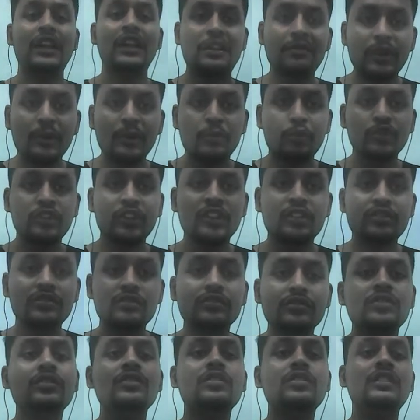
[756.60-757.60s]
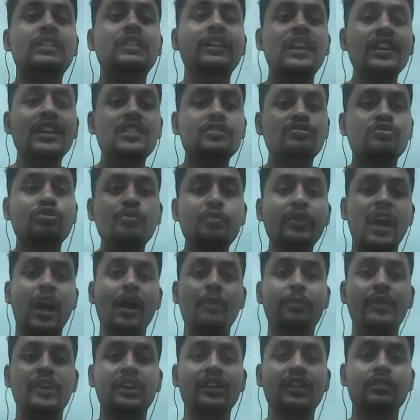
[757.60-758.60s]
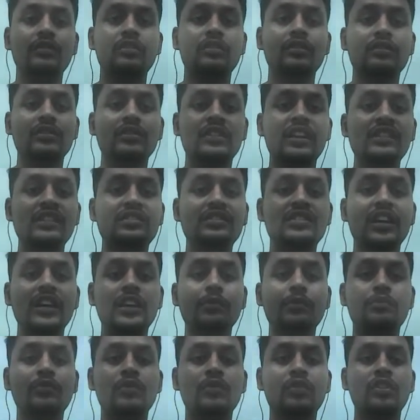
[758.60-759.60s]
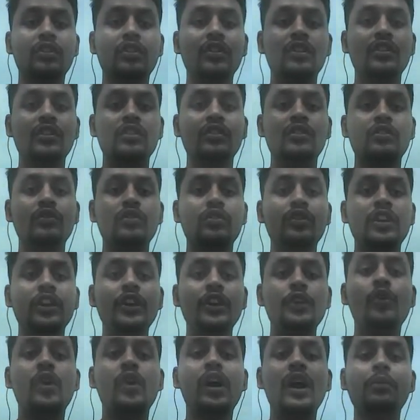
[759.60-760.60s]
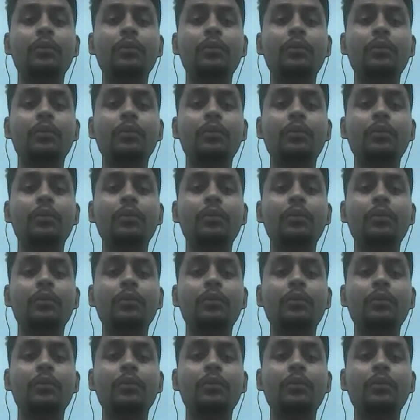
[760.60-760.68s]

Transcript: if the process needs to be happen, that time you